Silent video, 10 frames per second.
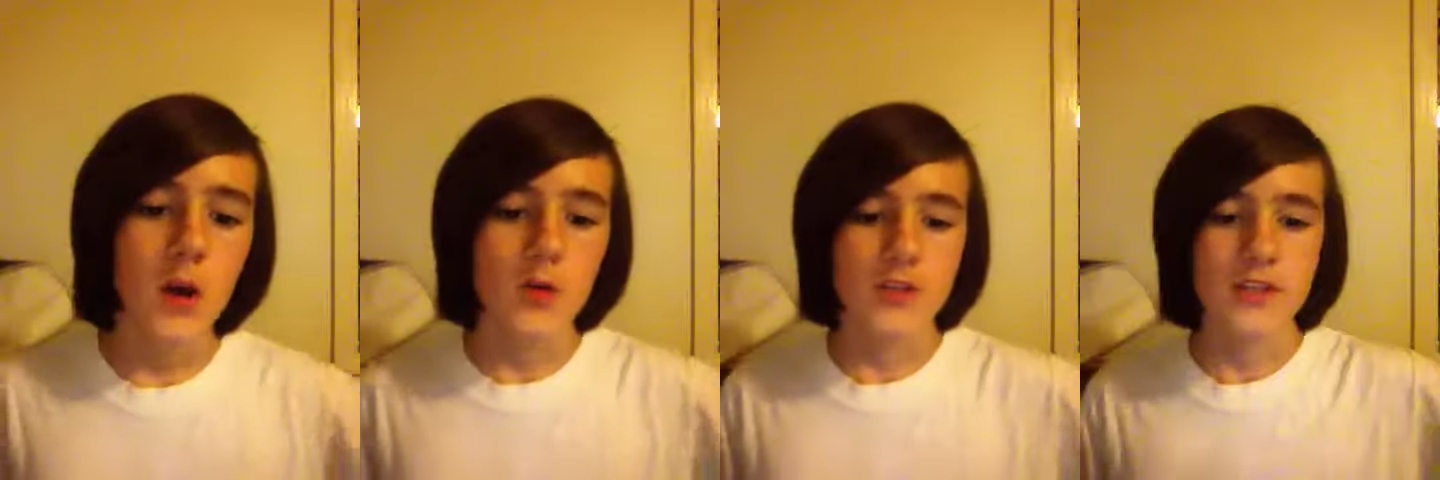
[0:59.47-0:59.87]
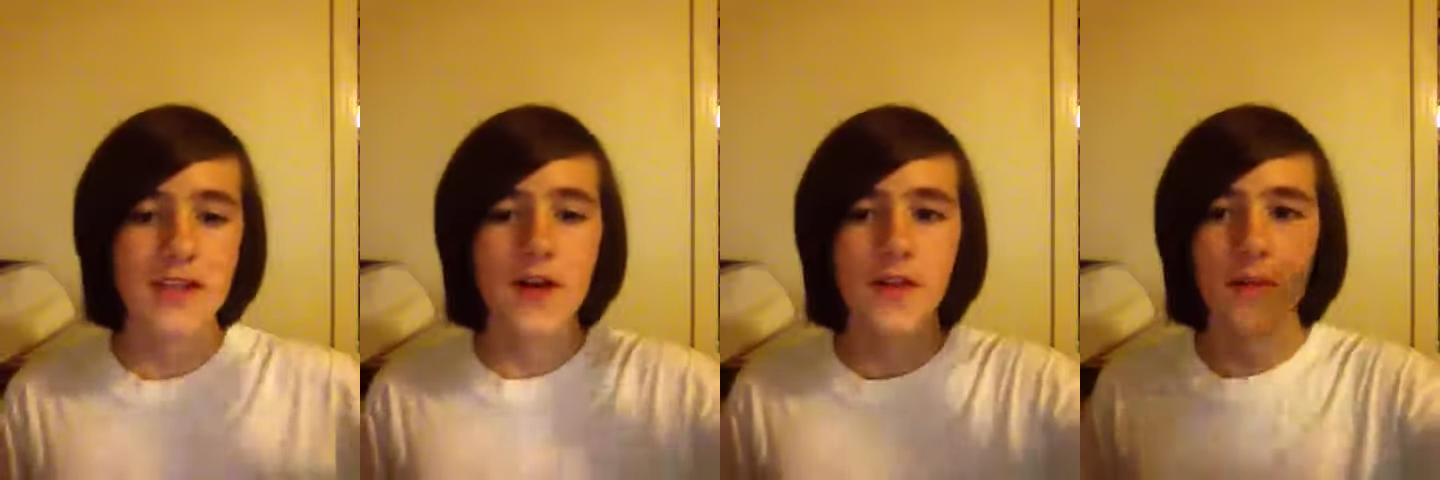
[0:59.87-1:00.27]
which is
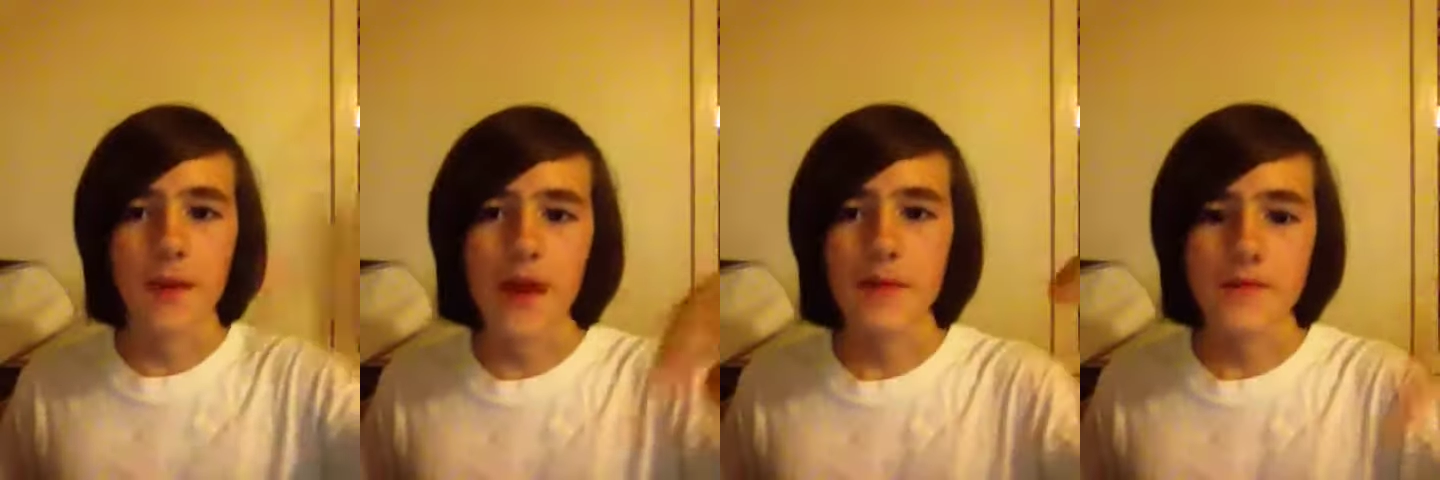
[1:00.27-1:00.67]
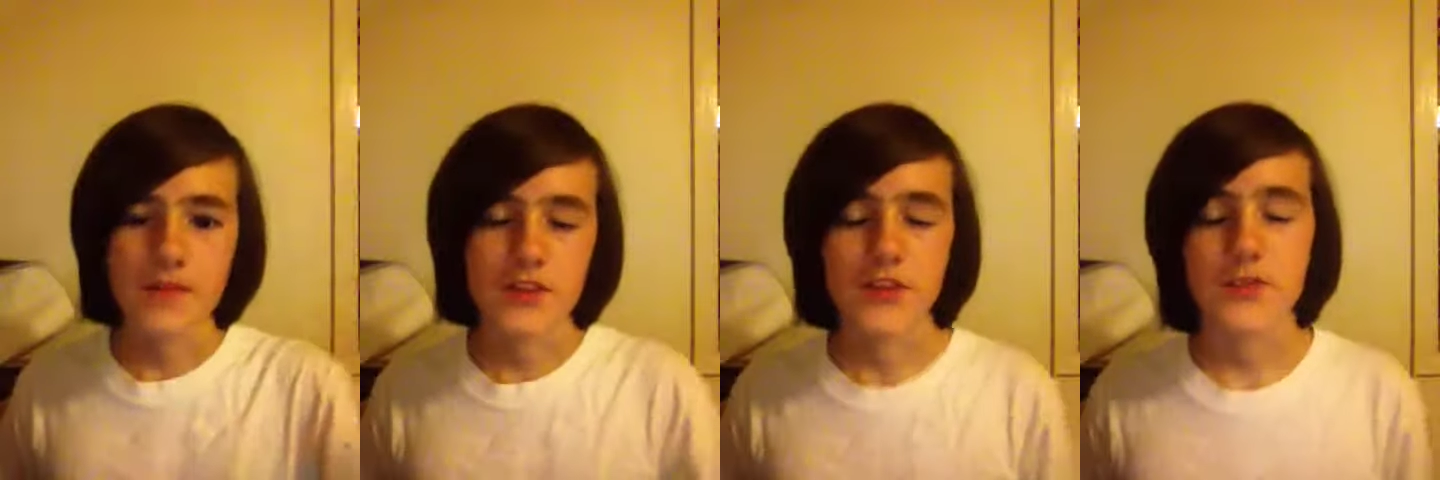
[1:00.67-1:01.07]
now at the bottom of
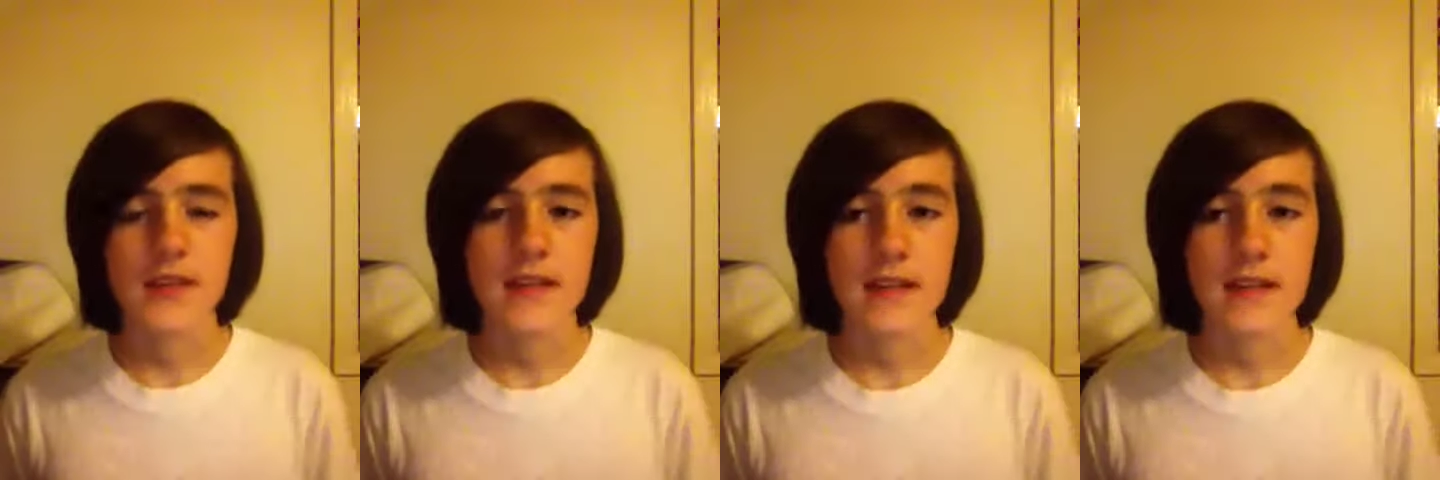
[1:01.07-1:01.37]
your screen.